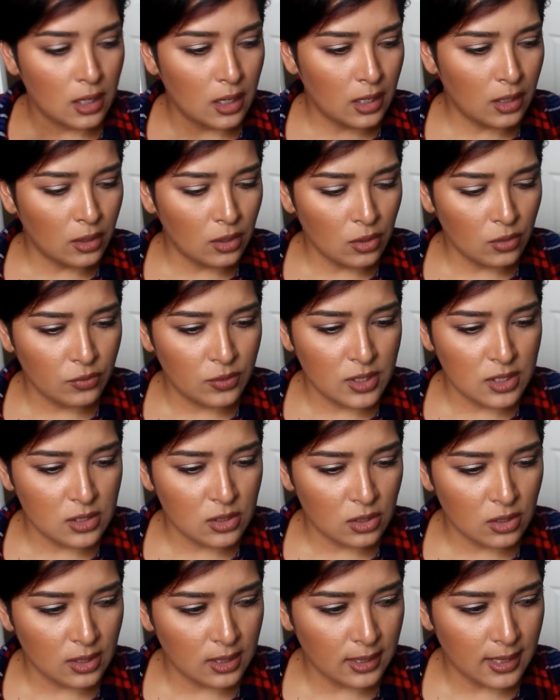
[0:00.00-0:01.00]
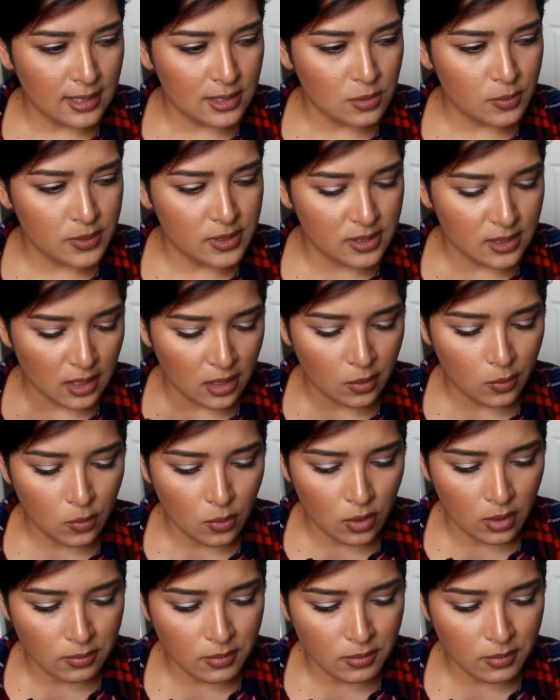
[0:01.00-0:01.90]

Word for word: I don't know if these are the last ones that I wore.